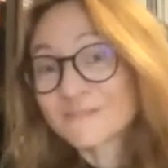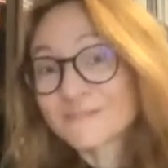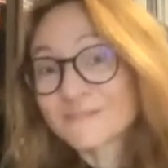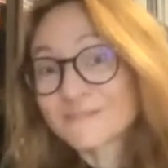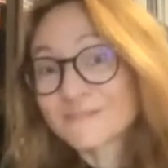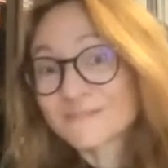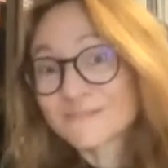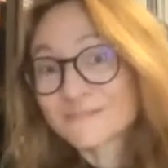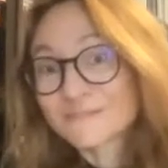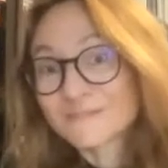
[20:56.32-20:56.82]

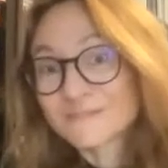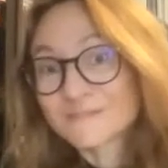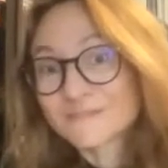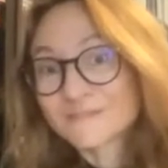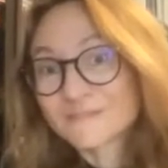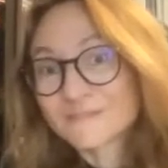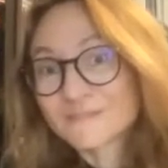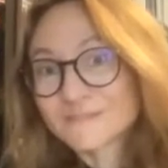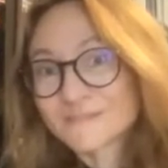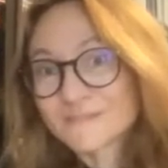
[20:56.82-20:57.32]

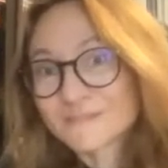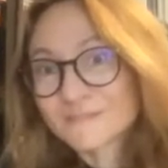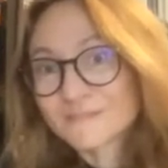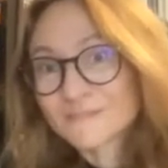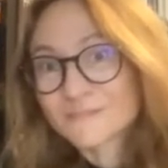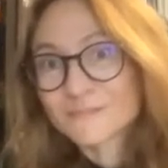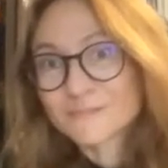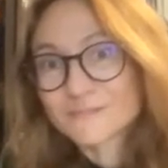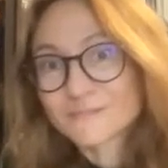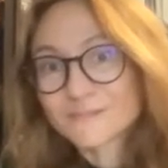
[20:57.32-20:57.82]

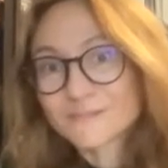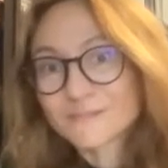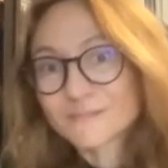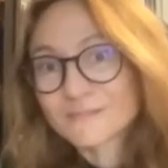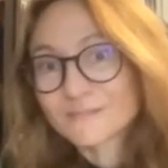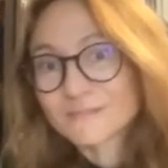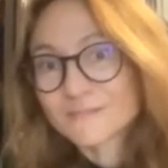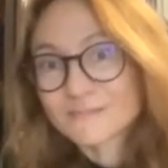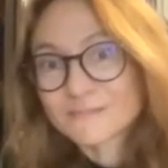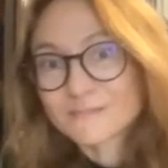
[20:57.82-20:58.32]

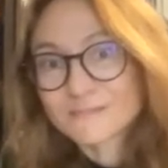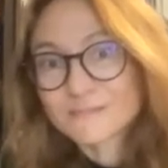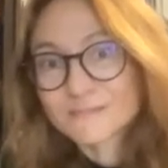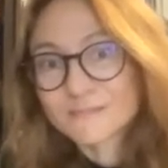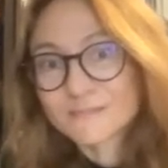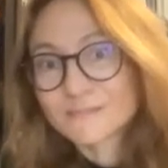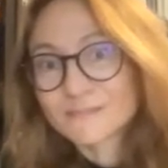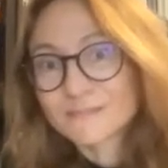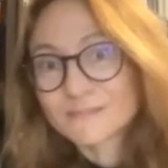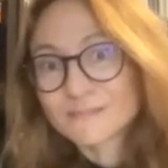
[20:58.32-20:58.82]

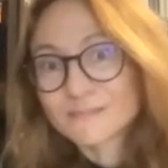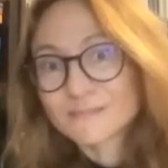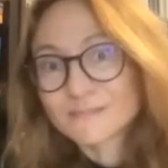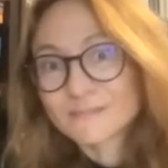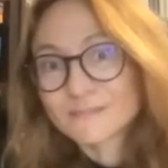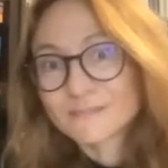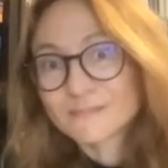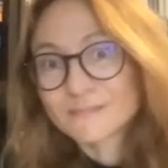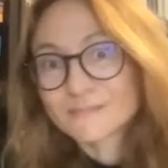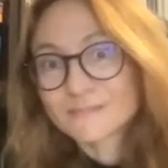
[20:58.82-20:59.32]

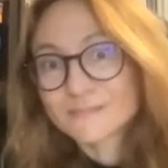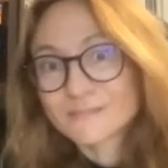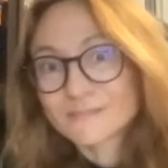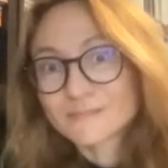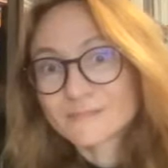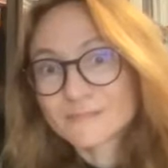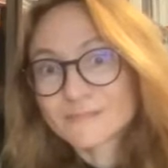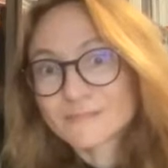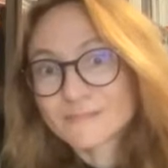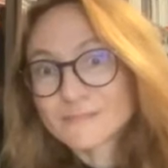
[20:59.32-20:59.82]

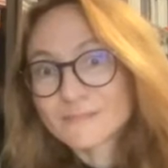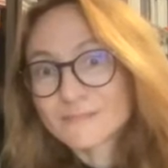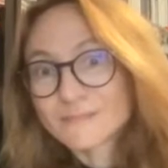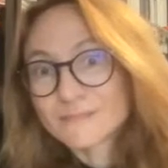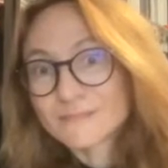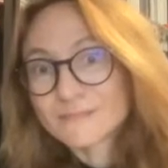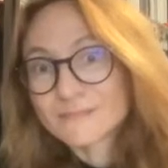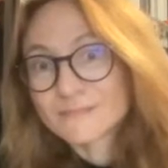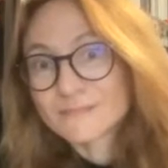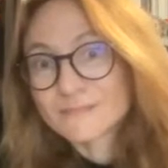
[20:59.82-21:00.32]

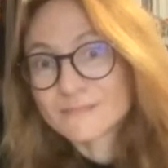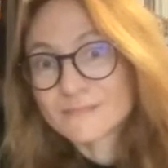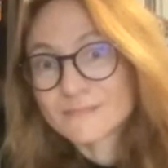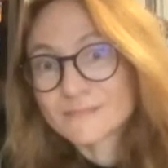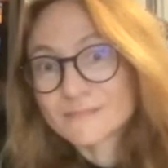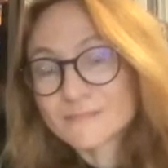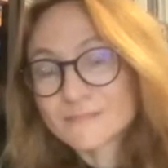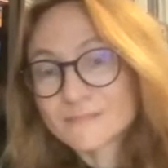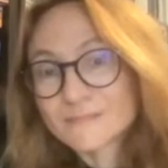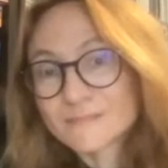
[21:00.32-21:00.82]

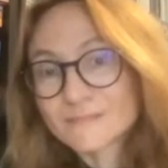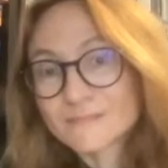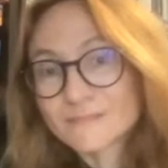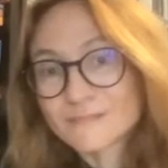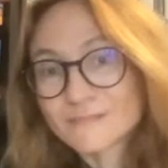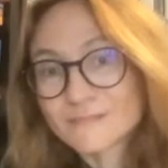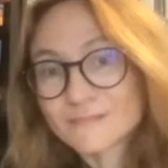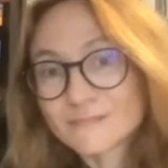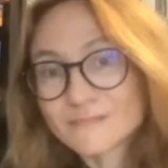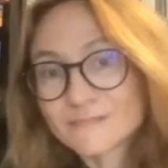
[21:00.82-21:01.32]

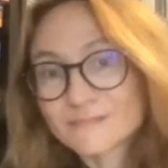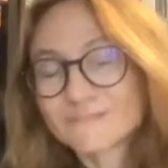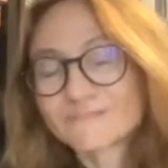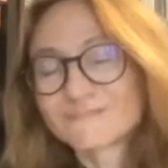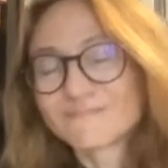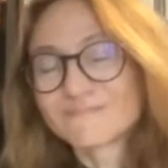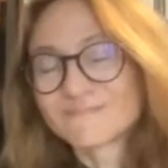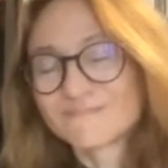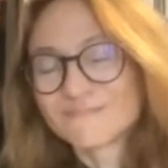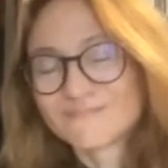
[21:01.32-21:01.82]

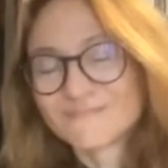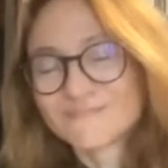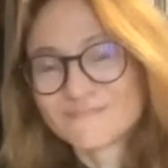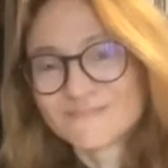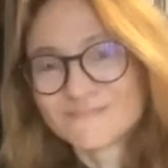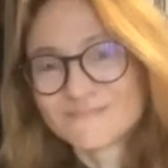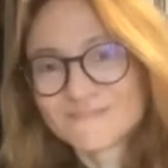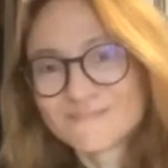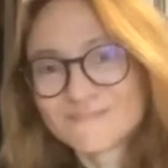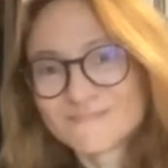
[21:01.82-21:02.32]

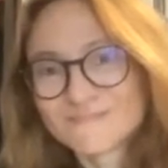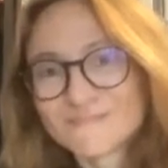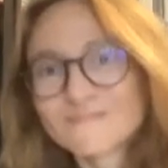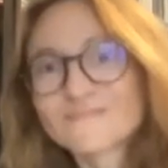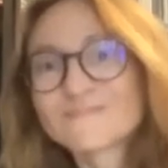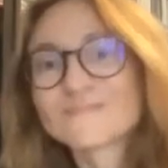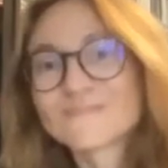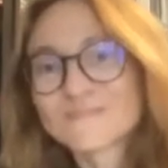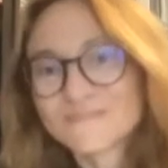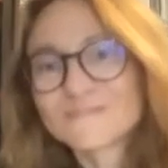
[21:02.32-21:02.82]

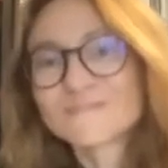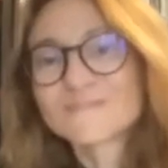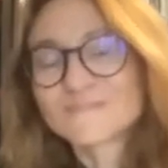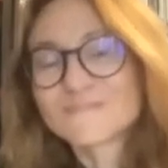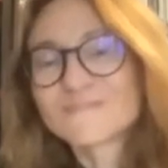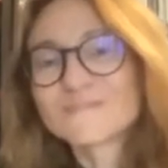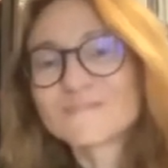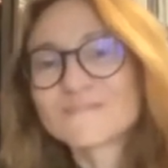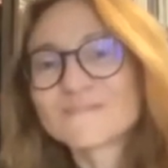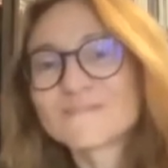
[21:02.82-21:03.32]

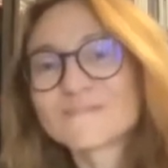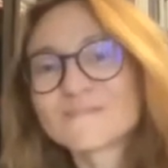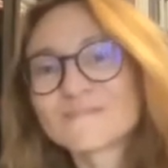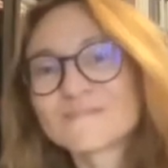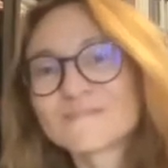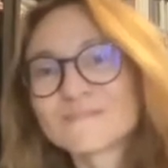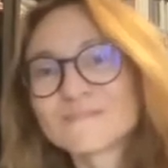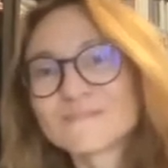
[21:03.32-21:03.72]
(silent)